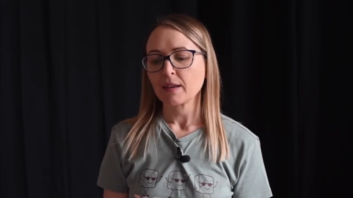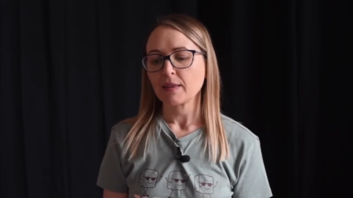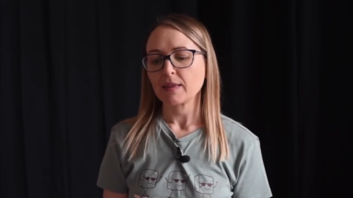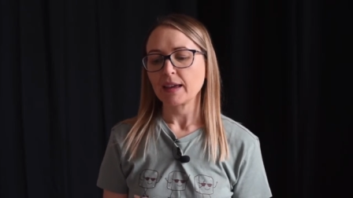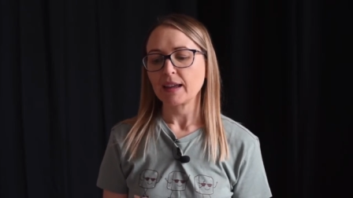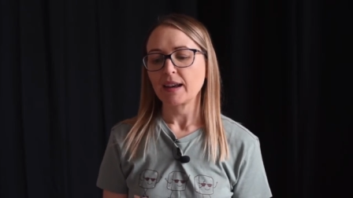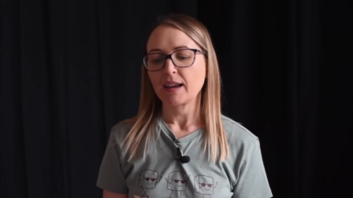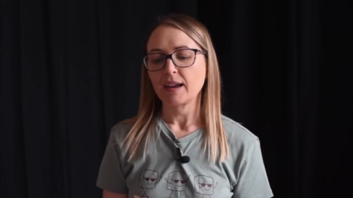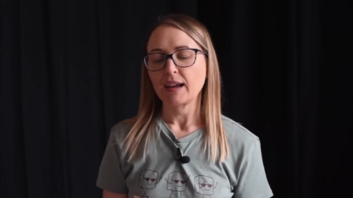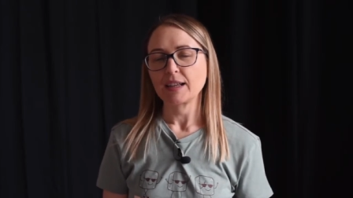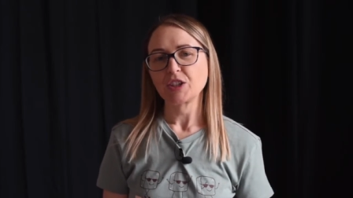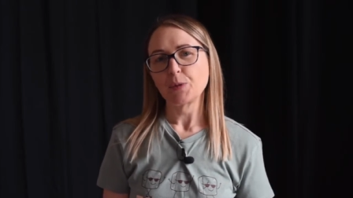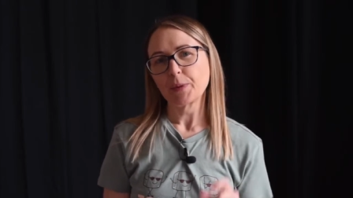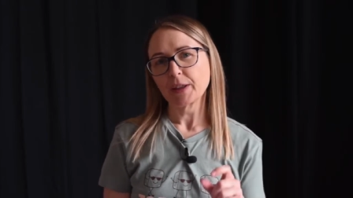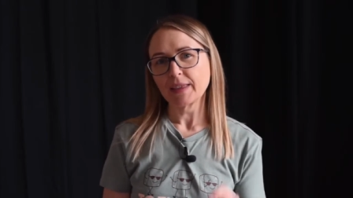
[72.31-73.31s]
that
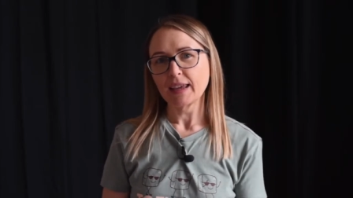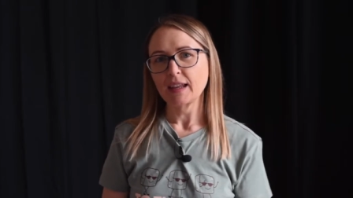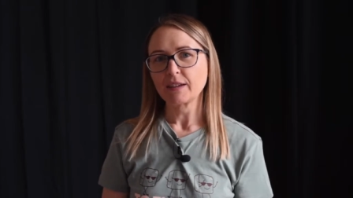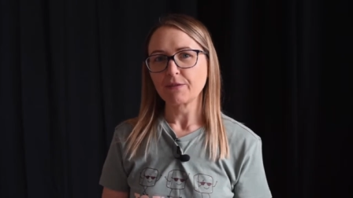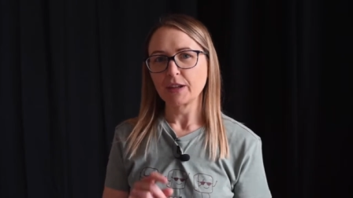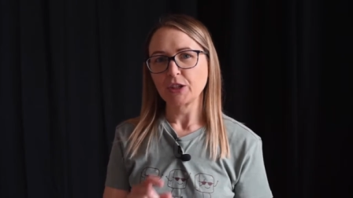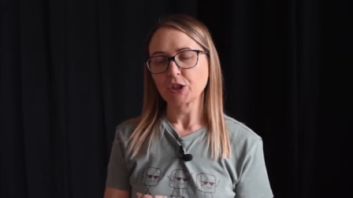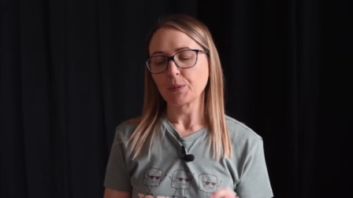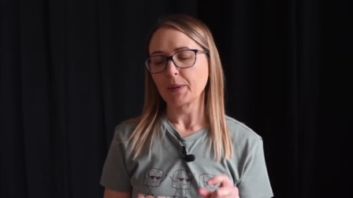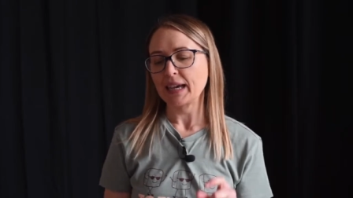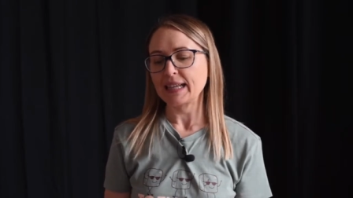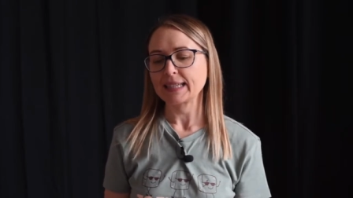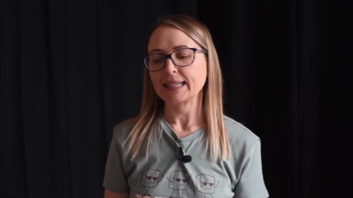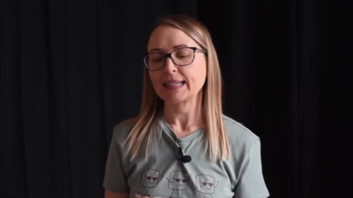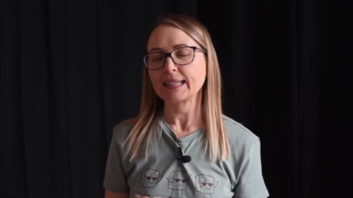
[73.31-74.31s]
as you put the individual
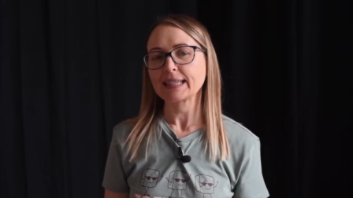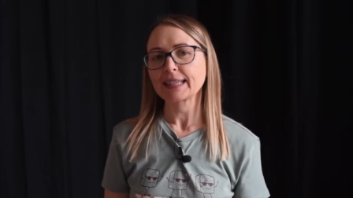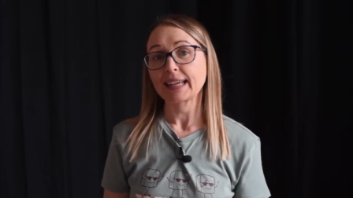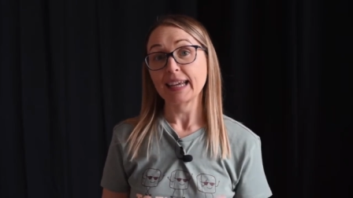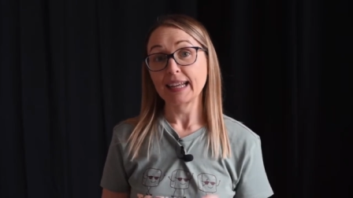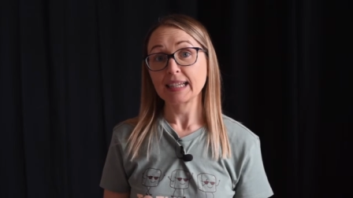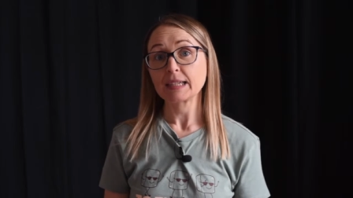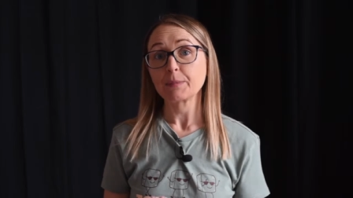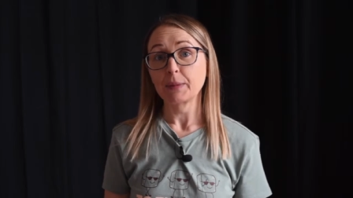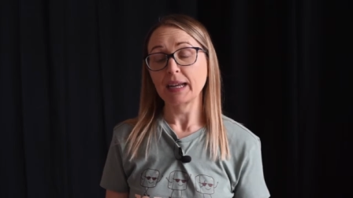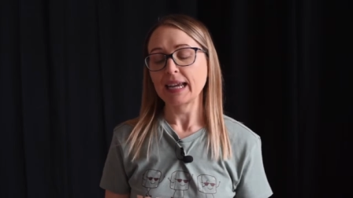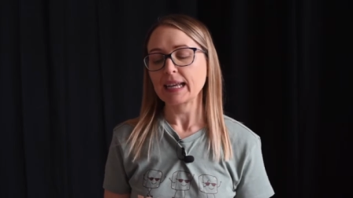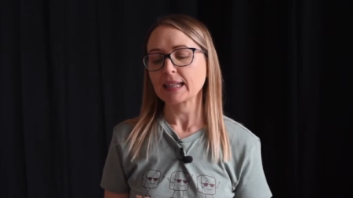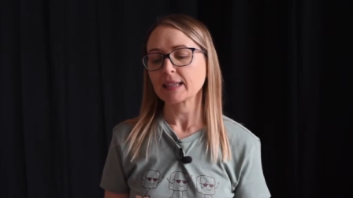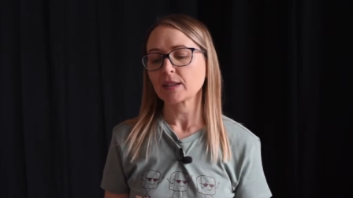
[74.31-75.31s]
pieces into
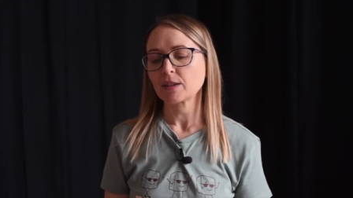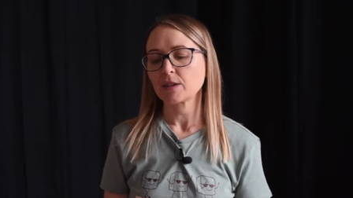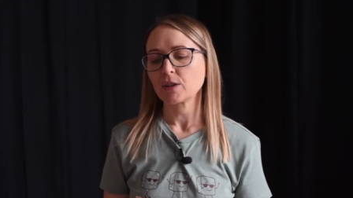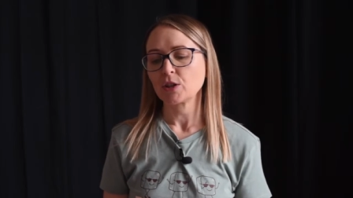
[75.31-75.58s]
place,